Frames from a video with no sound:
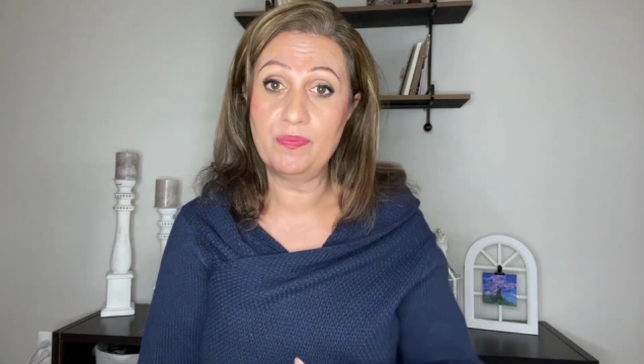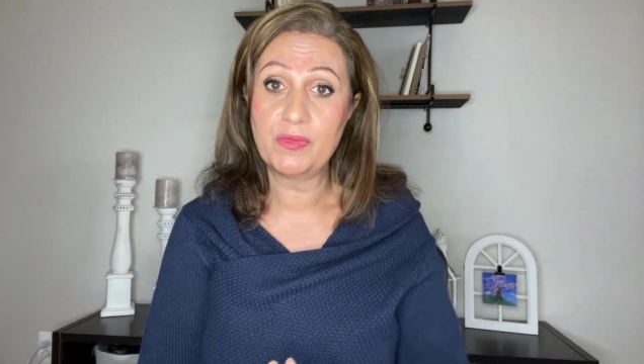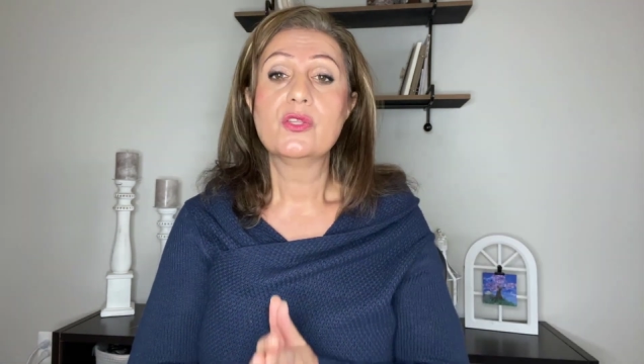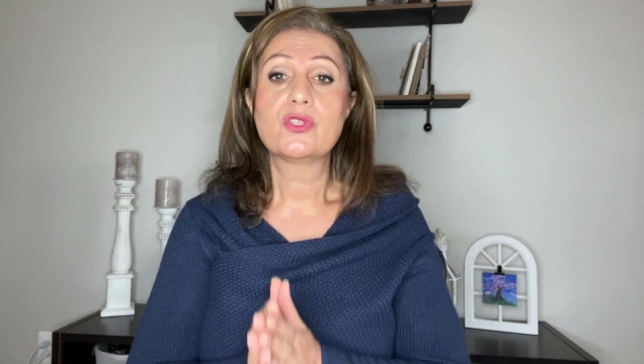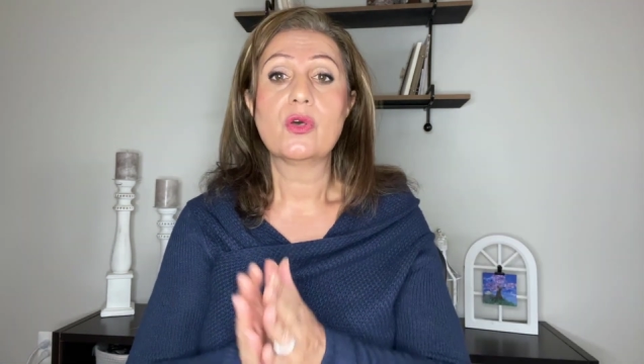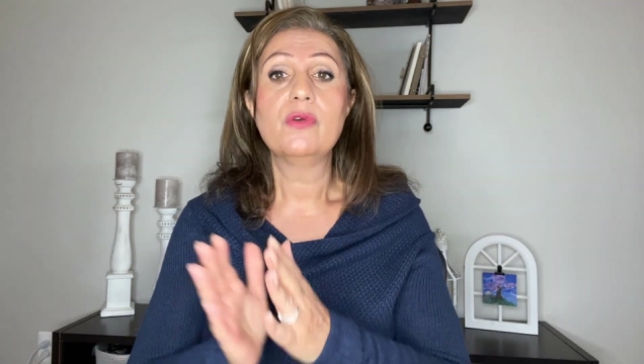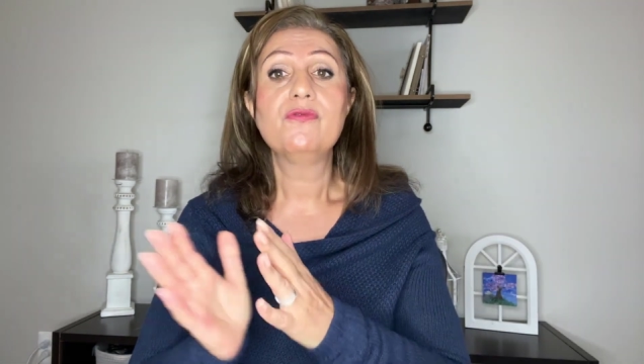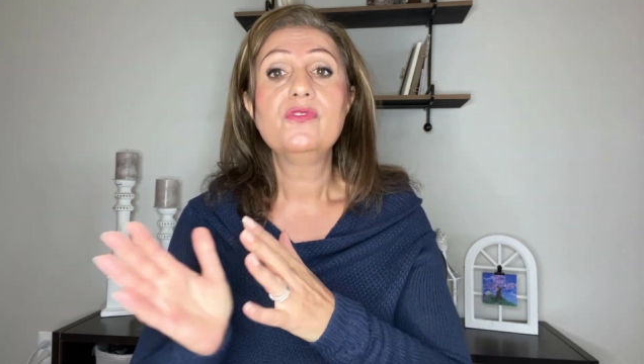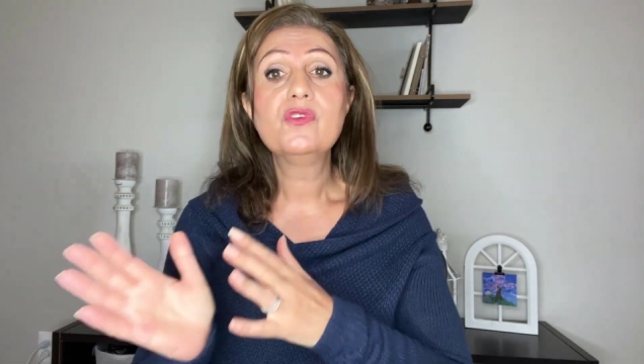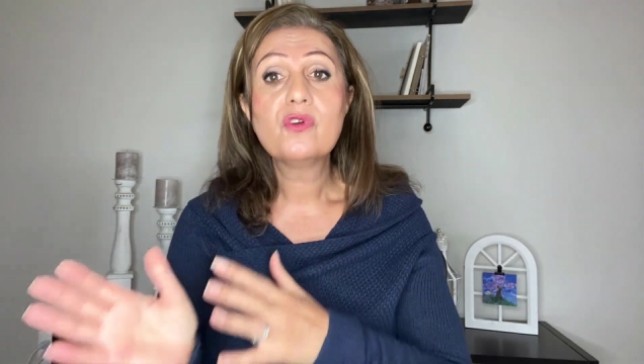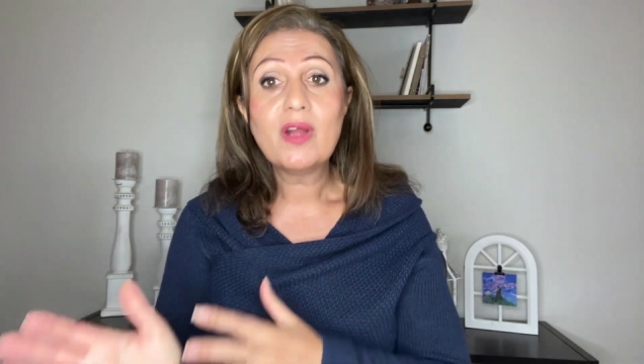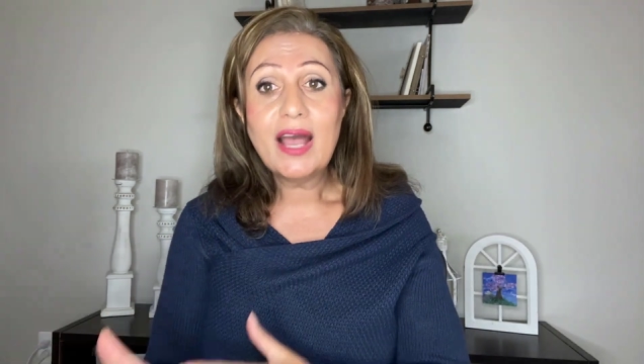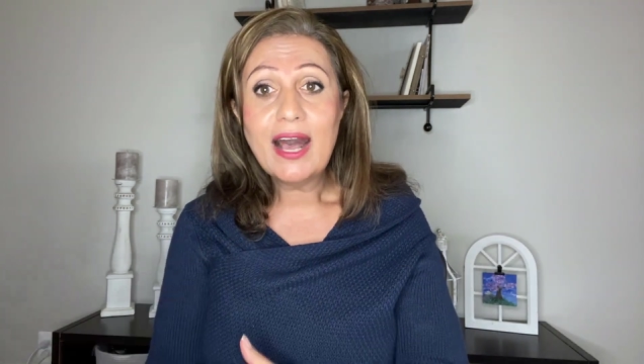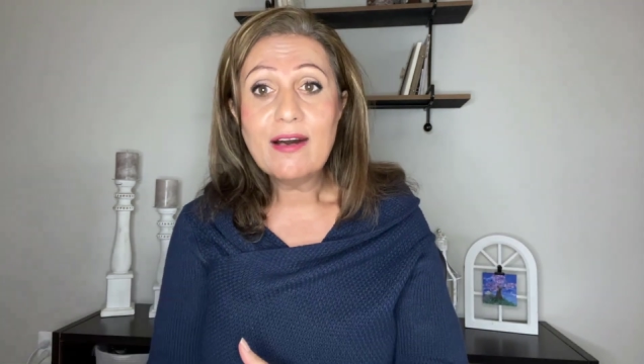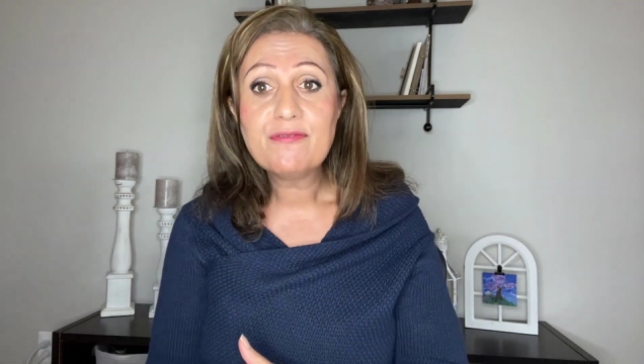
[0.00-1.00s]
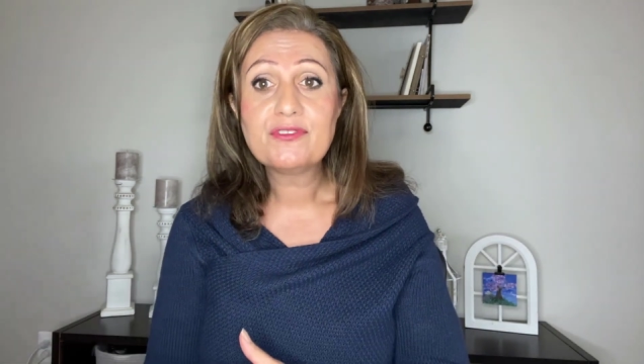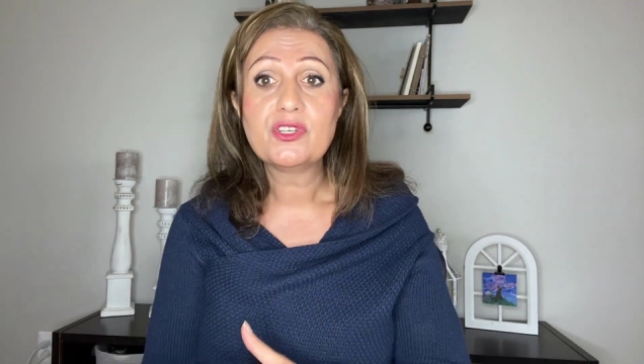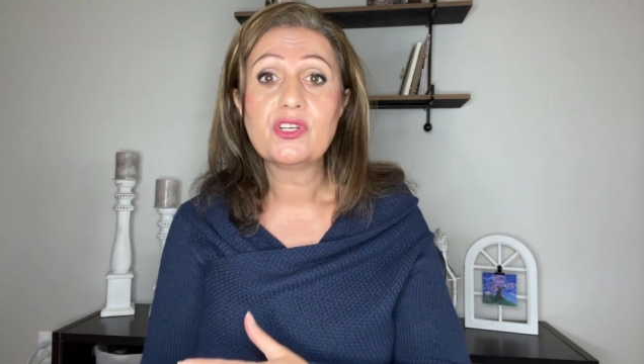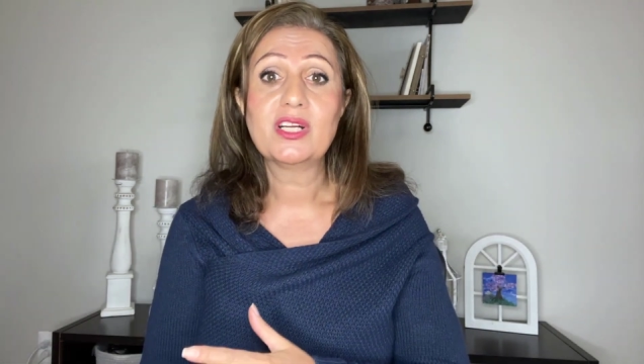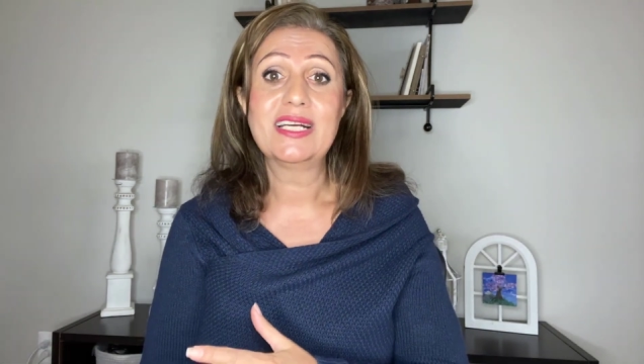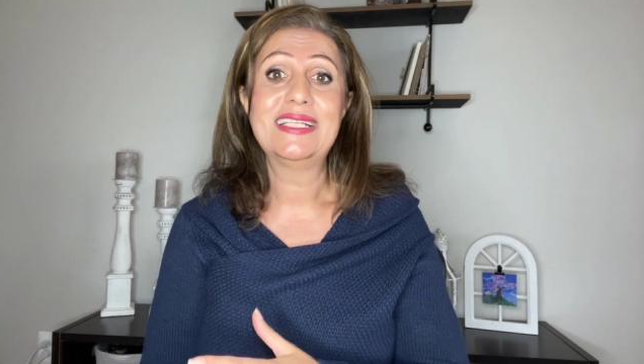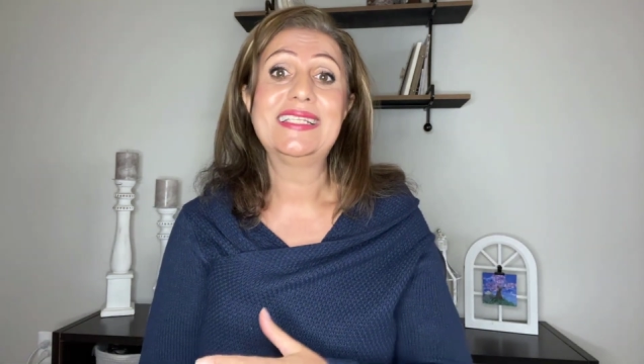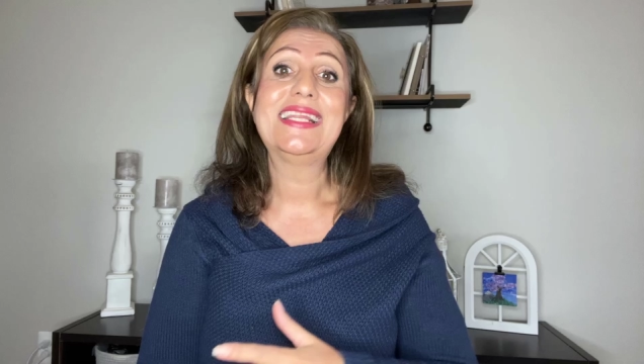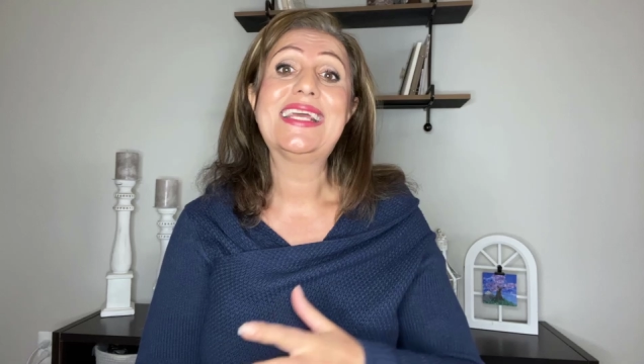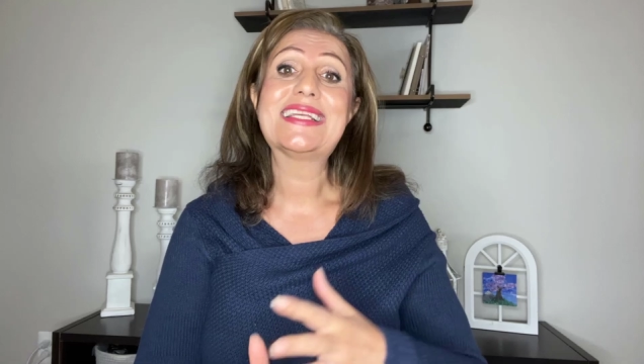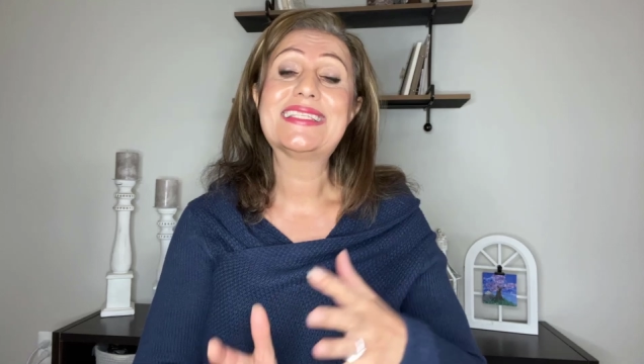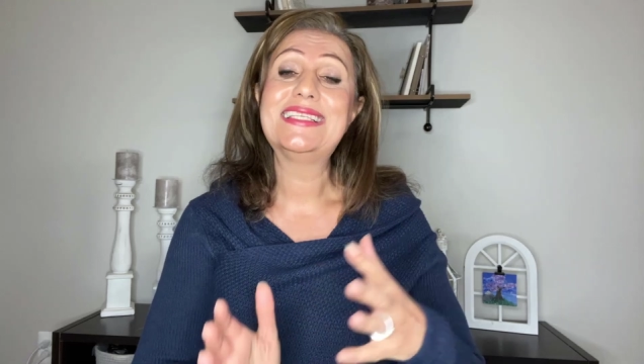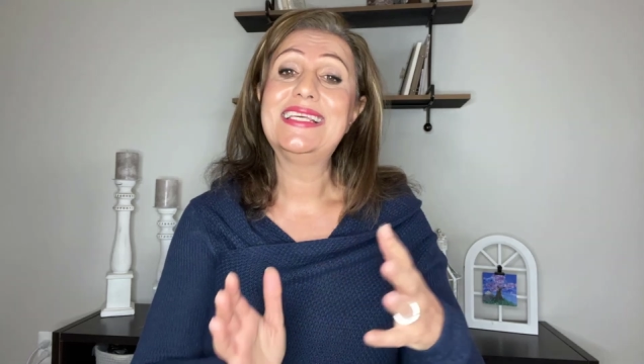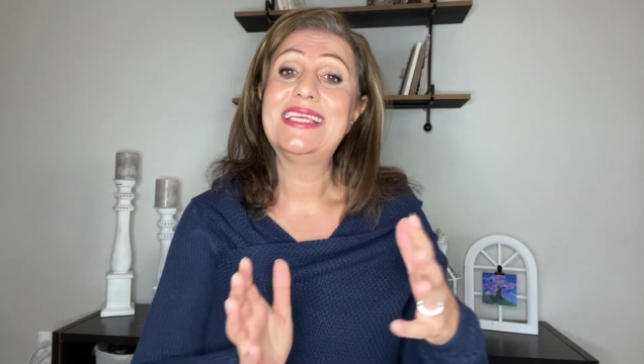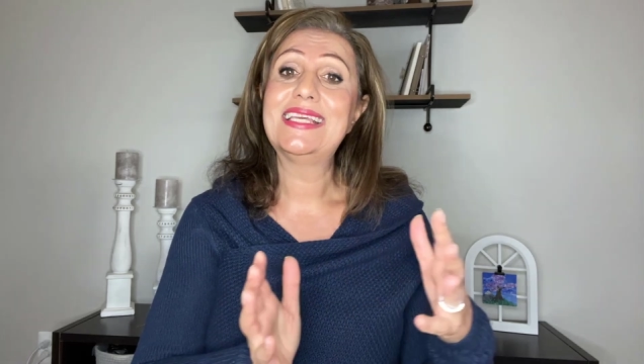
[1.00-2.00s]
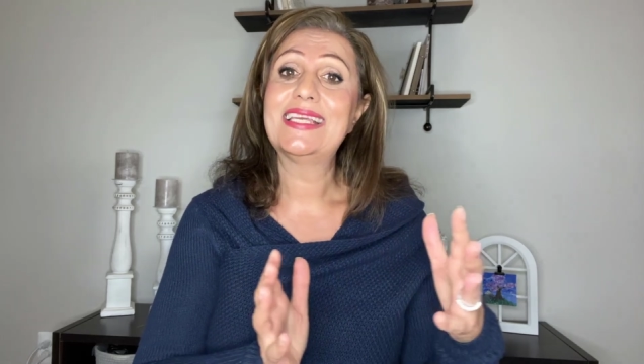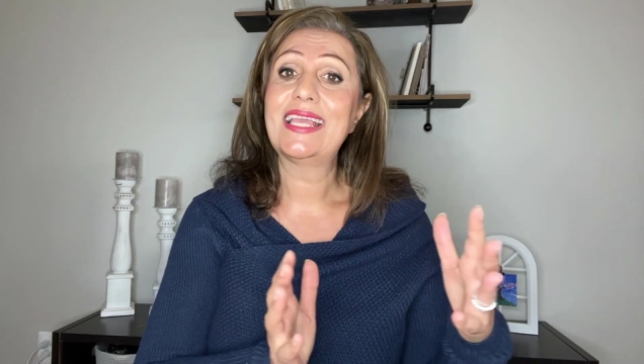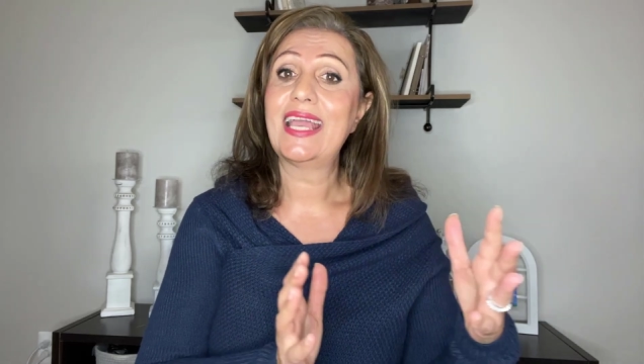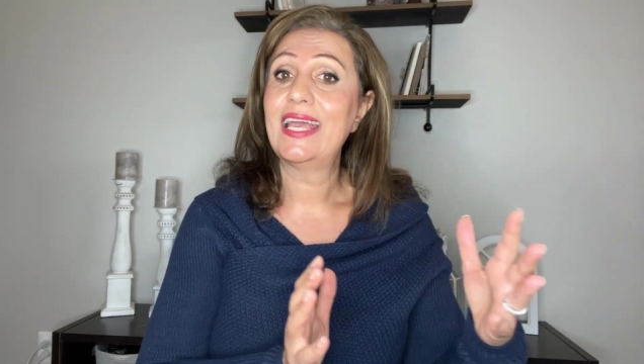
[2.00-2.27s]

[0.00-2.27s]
So if you're after connecting